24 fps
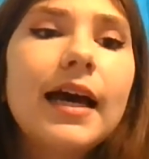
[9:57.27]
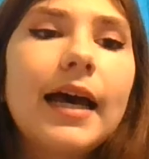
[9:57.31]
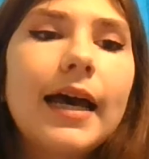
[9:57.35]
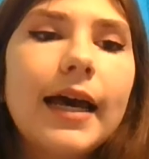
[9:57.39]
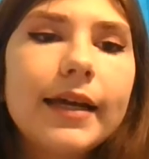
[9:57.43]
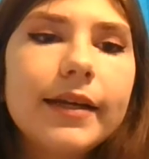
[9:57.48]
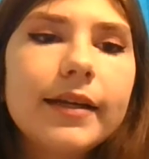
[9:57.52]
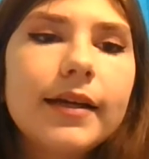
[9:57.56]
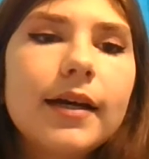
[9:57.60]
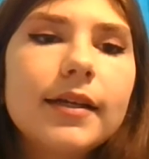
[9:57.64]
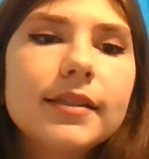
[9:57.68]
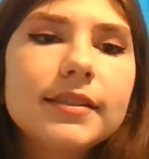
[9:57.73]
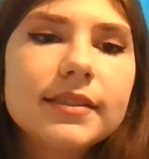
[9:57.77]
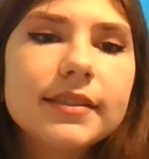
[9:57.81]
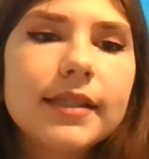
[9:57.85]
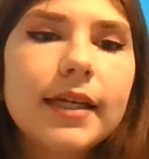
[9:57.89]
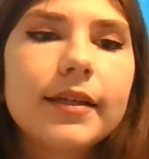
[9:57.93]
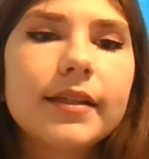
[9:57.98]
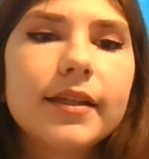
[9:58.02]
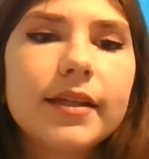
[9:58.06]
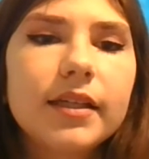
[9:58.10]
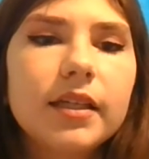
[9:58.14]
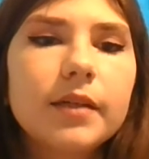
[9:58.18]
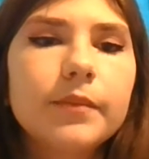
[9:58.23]
I nodded
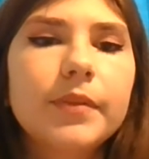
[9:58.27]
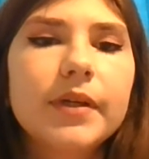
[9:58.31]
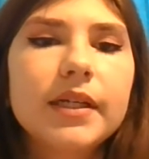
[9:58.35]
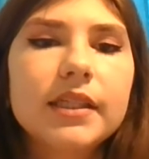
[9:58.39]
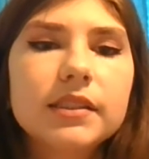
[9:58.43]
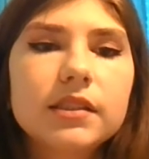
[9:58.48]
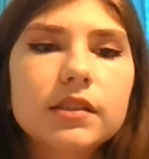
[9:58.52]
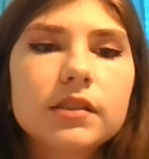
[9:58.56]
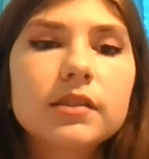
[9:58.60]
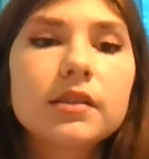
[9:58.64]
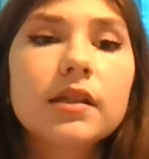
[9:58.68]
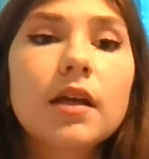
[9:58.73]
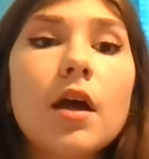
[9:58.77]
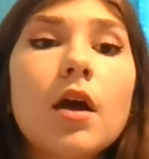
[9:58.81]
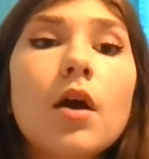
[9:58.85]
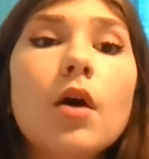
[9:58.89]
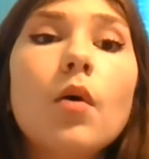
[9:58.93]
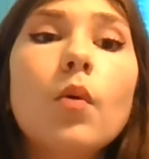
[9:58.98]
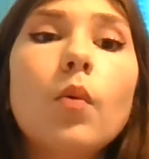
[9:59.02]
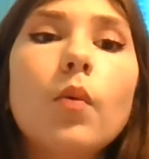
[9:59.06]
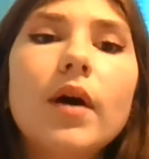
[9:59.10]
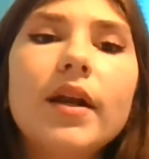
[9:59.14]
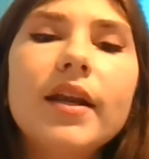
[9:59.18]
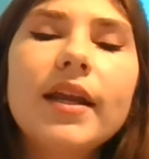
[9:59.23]
slightly, and he placed
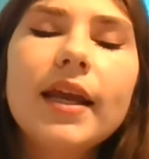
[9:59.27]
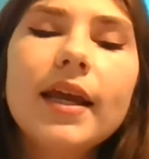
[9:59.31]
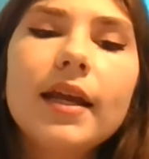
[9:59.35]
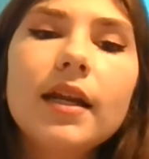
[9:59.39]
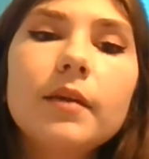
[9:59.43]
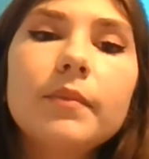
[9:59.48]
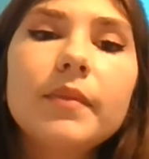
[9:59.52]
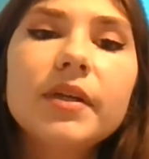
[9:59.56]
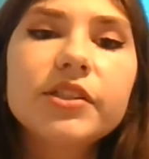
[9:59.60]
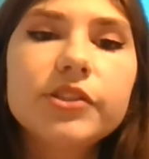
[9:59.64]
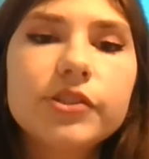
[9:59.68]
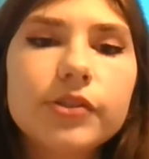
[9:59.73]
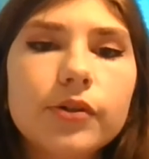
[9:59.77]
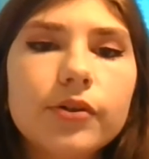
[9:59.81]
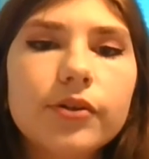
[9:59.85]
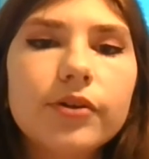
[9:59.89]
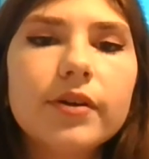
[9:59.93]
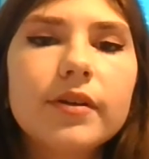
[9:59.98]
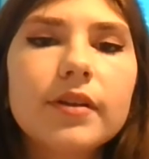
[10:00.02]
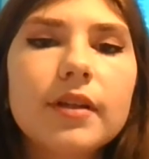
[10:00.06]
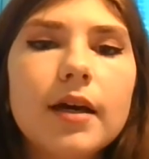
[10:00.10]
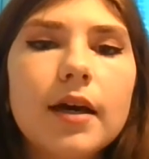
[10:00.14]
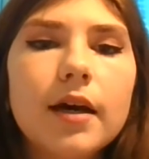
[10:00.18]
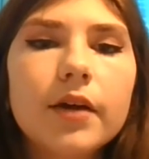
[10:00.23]
One hand on my shoulder
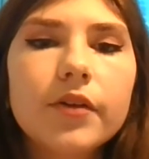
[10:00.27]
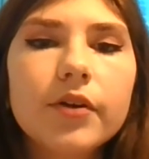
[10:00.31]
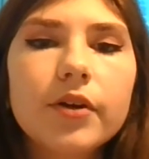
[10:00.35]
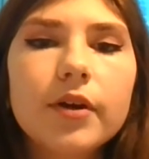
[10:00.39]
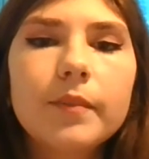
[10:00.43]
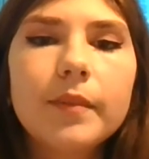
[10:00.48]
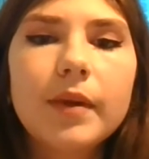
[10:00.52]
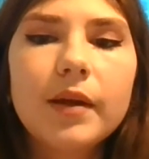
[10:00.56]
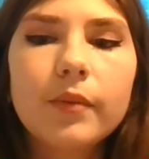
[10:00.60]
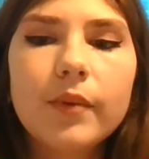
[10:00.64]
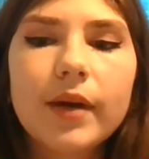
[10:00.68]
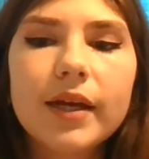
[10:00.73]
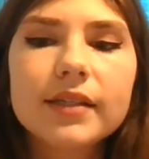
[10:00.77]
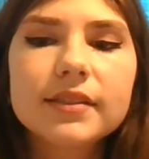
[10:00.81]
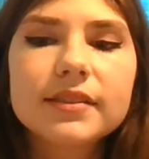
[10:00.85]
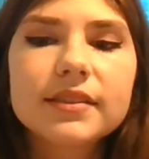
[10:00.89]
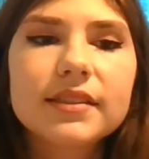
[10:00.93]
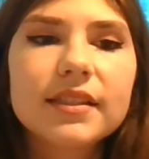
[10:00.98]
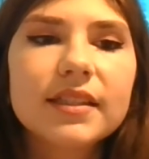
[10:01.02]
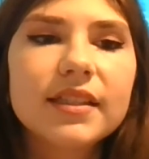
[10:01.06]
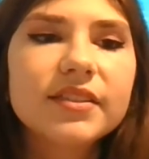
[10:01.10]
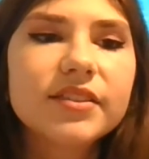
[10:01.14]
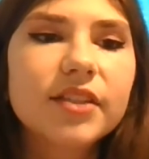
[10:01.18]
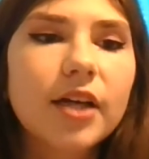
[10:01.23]
and the other on my
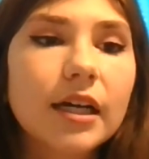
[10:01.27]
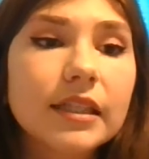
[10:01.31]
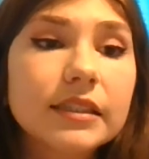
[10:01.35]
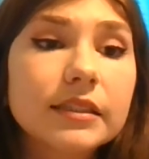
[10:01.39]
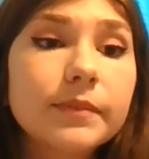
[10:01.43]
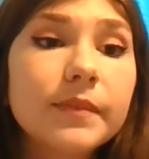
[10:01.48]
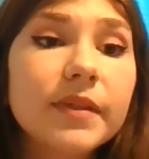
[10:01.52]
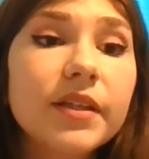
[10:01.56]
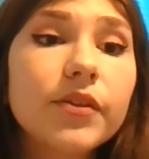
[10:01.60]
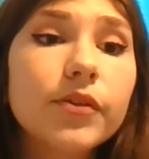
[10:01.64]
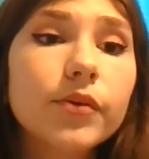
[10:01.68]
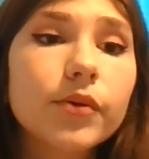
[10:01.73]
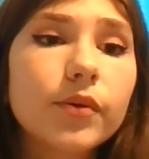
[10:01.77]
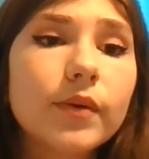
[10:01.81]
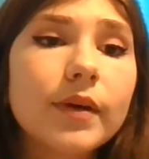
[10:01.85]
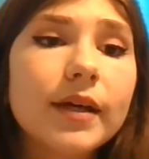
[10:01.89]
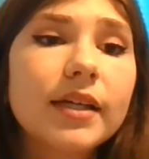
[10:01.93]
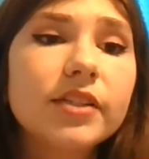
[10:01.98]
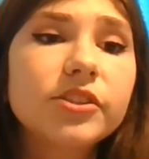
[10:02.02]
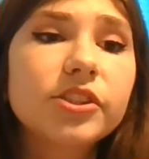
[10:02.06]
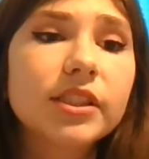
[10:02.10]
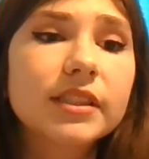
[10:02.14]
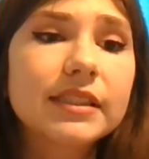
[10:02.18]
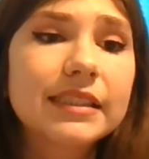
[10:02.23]
waist. He talked me through it,
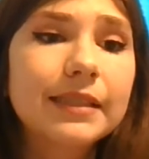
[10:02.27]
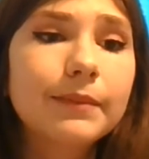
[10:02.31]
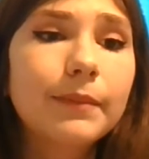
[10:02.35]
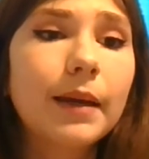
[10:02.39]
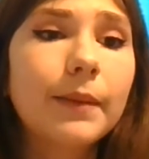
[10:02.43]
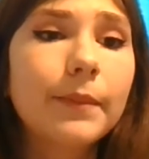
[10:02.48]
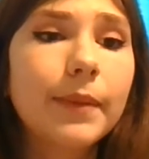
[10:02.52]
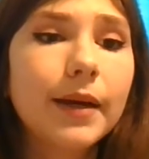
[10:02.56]
adjusting my